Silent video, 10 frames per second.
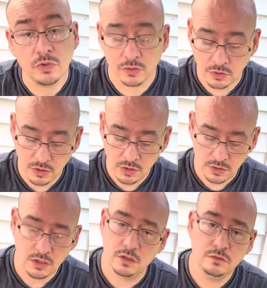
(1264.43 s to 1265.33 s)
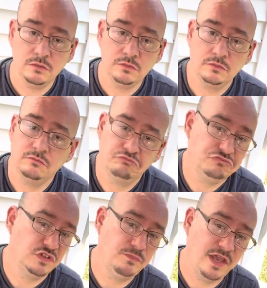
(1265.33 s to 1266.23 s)
or, you know,
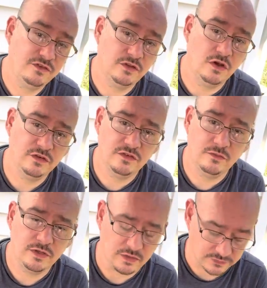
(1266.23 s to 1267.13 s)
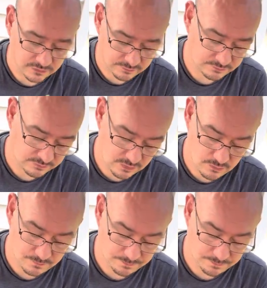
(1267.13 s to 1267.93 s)
just pass along to someone else. So